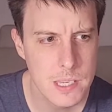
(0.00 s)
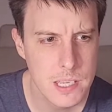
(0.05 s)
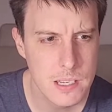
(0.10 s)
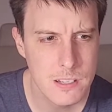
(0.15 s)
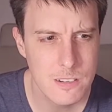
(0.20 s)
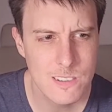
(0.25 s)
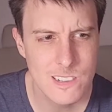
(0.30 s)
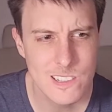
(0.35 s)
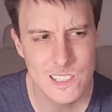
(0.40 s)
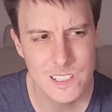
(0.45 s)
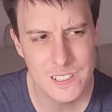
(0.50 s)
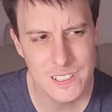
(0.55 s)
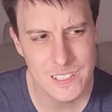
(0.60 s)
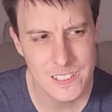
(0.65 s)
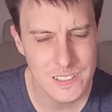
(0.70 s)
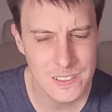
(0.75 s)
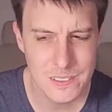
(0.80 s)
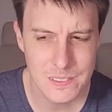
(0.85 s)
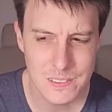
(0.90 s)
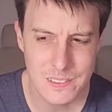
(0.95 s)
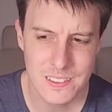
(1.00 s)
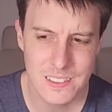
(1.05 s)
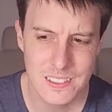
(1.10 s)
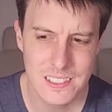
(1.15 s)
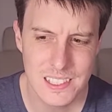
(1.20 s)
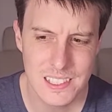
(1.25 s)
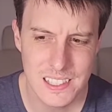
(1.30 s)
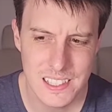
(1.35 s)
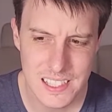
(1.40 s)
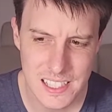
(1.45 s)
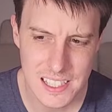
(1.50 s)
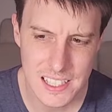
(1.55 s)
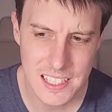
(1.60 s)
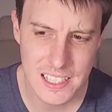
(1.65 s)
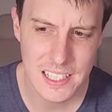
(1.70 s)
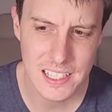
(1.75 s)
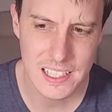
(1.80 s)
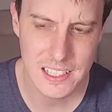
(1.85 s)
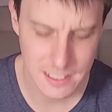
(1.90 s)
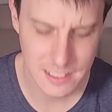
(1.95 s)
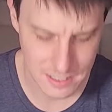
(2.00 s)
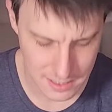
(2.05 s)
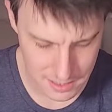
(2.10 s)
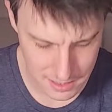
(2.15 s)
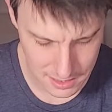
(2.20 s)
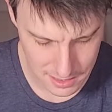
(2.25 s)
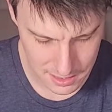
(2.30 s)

Matrix, it's in there.